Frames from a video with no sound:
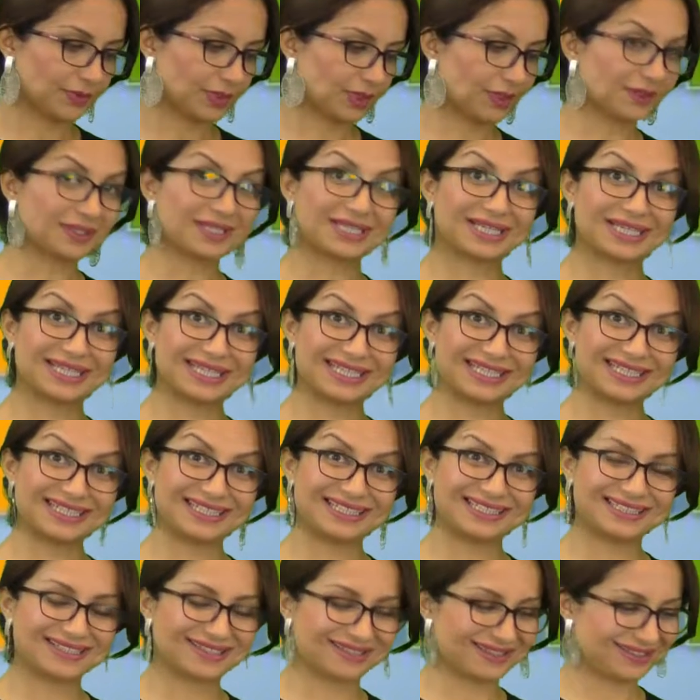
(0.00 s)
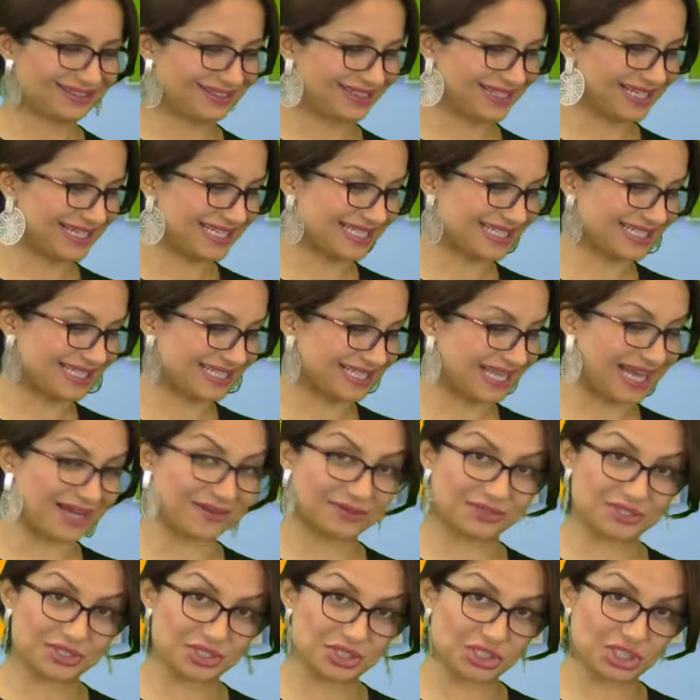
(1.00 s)
Okay, yes,
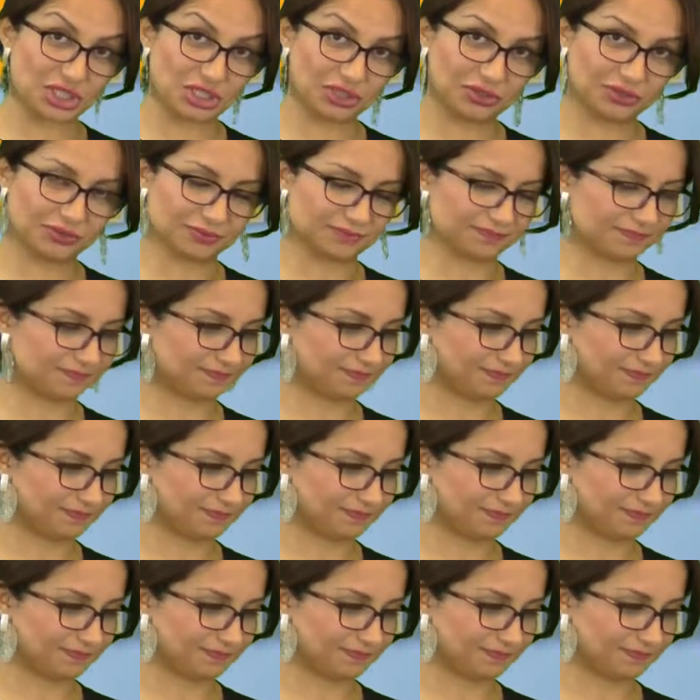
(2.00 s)
how did you go?